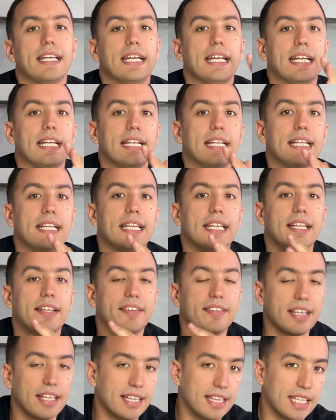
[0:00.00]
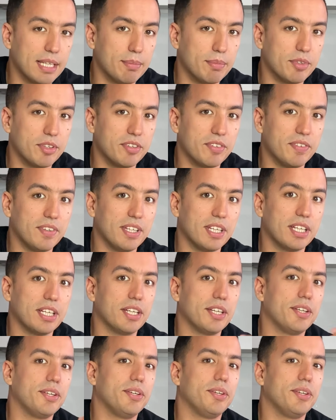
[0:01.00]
in the southern hemisphere